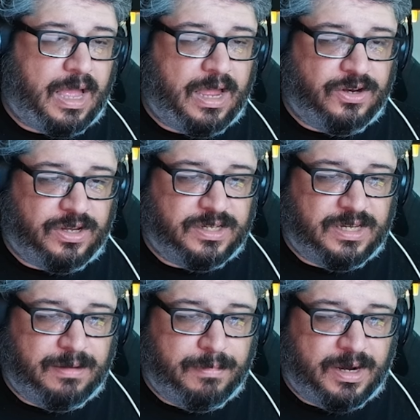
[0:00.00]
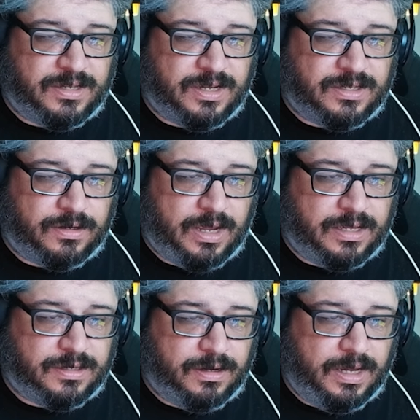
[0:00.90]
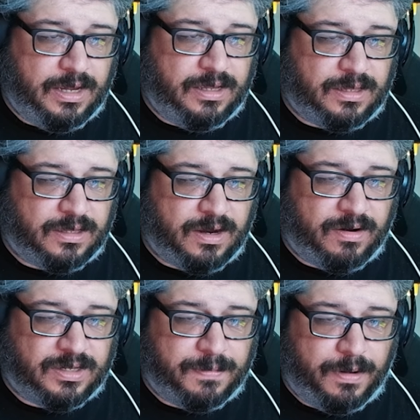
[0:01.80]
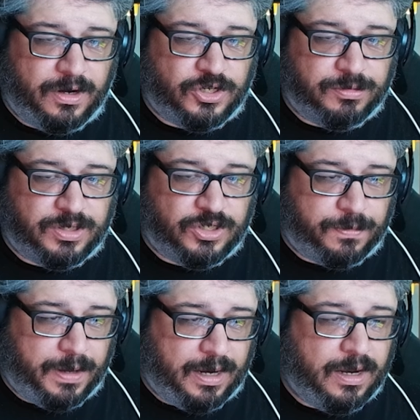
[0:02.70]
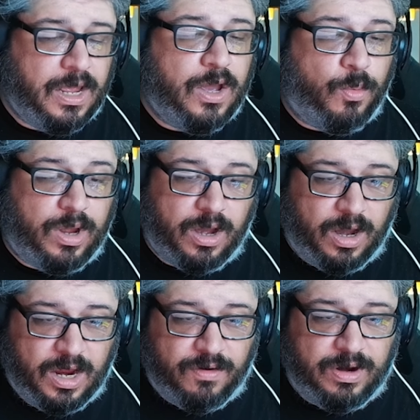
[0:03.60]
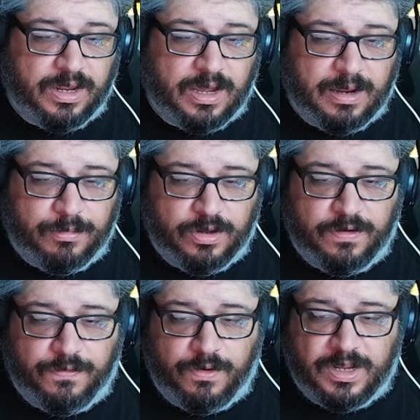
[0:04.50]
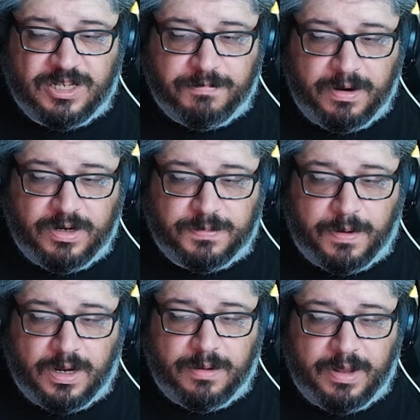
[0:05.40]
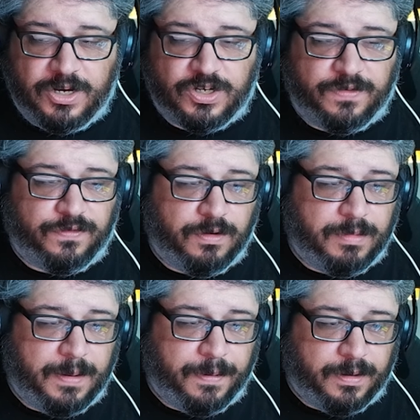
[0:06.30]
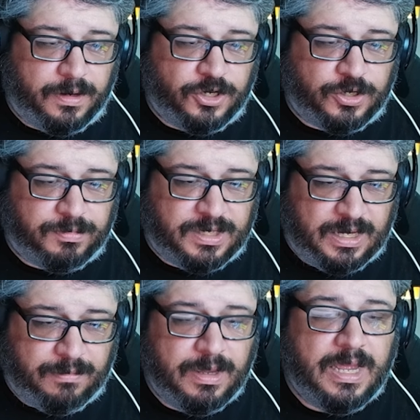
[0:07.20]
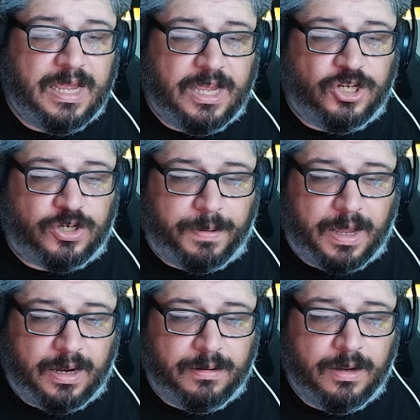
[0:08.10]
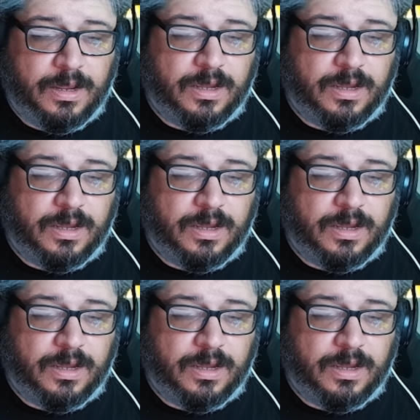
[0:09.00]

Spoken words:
And you can see Minasato Kato here, the Director of Partnerships in Japan. We're hiring. I am looking for an experienced partner manager for my partnership team in Japan.